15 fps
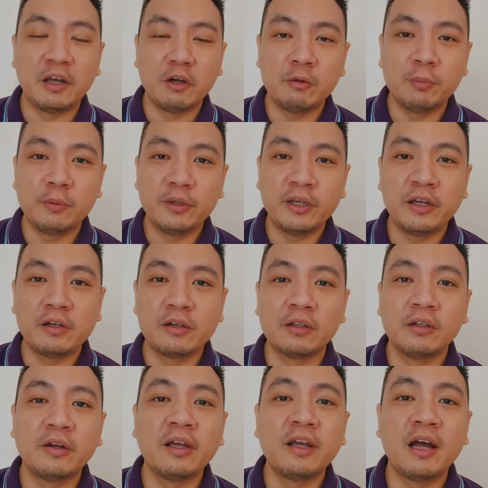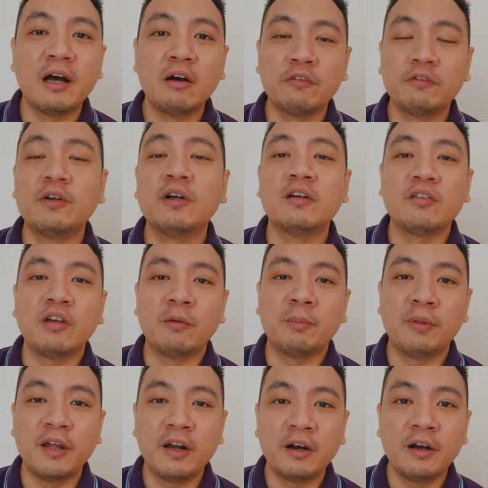And I hope, Kuya, you're looking out for us
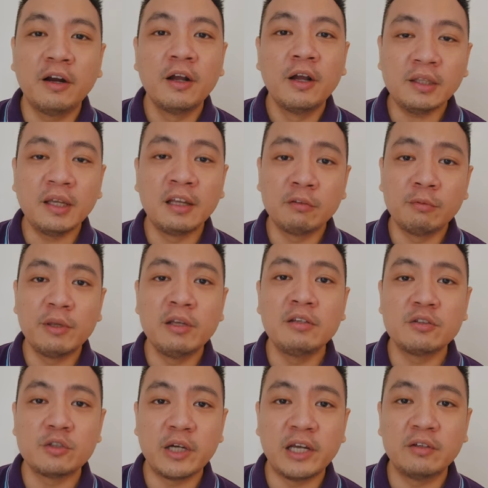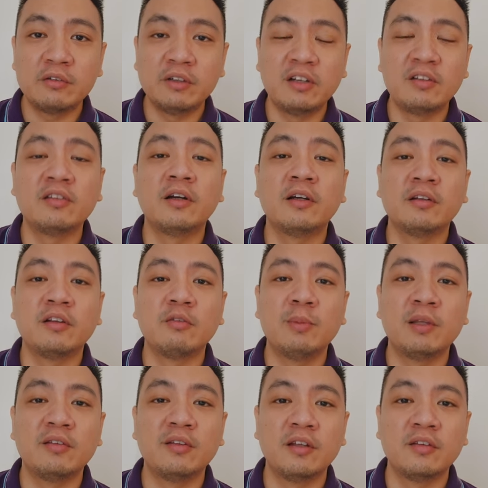up there as we try to restart this
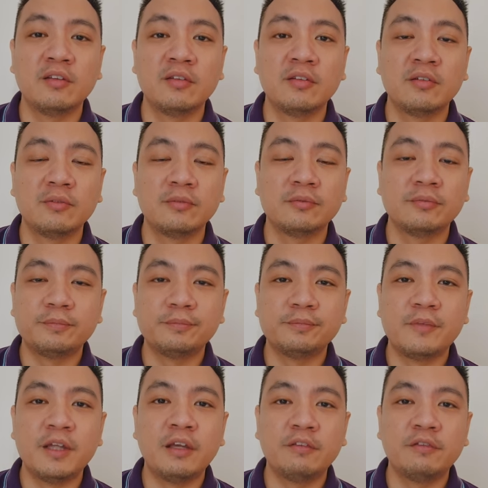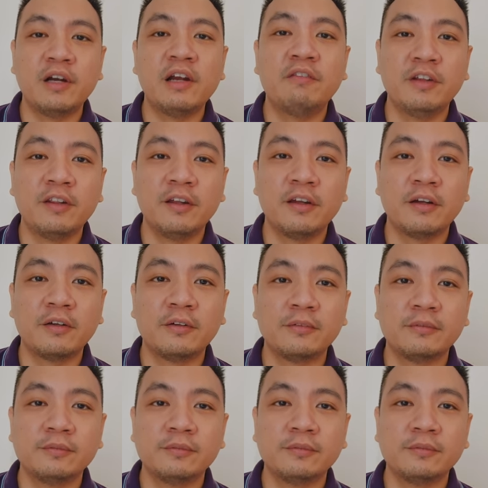business. Thank you for everything.